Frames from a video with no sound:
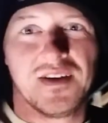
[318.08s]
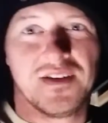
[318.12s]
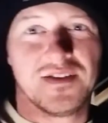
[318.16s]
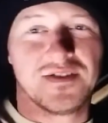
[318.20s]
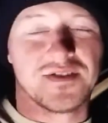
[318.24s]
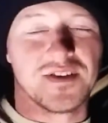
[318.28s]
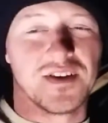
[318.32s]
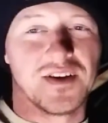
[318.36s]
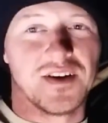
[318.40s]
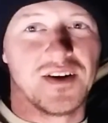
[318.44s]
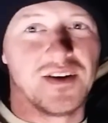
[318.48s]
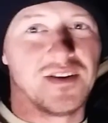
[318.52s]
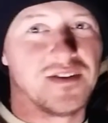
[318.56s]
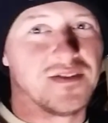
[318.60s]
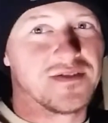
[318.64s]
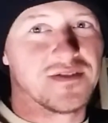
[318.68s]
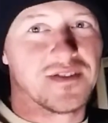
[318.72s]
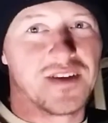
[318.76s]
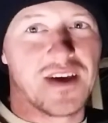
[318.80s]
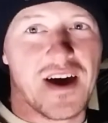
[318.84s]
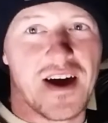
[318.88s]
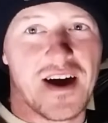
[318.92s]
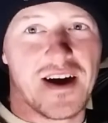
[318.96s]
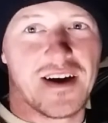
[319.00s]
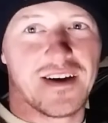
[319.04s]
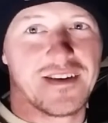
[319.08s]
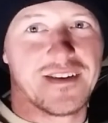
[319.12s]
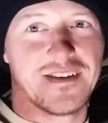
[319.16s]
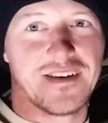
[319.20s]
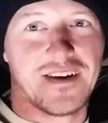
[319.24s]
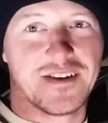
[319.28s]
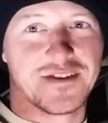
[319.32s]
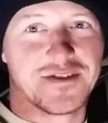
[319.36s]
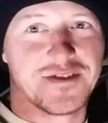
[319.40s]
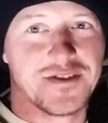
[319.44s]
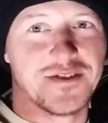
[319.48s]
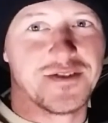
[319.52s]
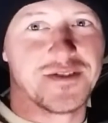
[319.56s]
So yeah,
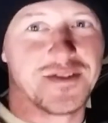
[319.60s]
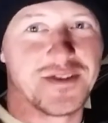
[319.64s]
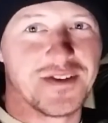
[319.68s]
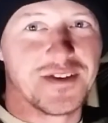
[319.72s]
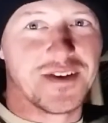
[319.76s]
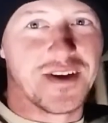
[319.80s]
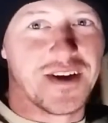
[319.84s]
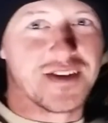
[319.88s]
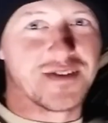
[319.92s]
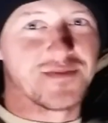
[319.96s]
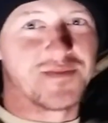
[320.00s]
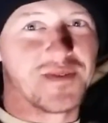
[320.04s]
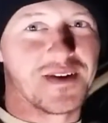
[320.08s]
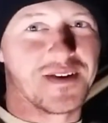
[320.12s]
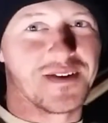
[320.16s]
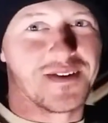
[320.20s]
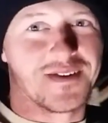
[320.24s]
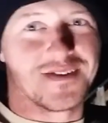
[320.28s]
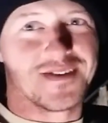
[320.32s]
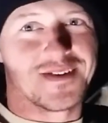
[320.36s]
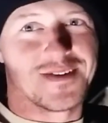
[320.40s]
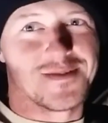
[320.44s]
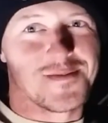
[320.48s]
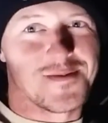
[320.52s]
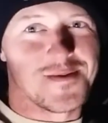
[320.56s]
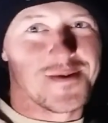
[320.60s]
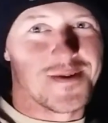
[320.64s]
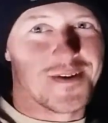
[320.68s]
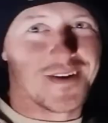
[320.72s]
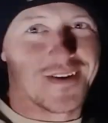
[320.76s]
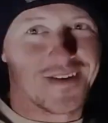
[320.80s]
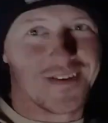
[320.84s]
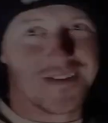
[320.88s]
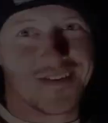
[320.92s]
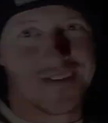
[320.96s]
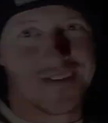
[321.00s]
I'll show it to you guys better in the morning.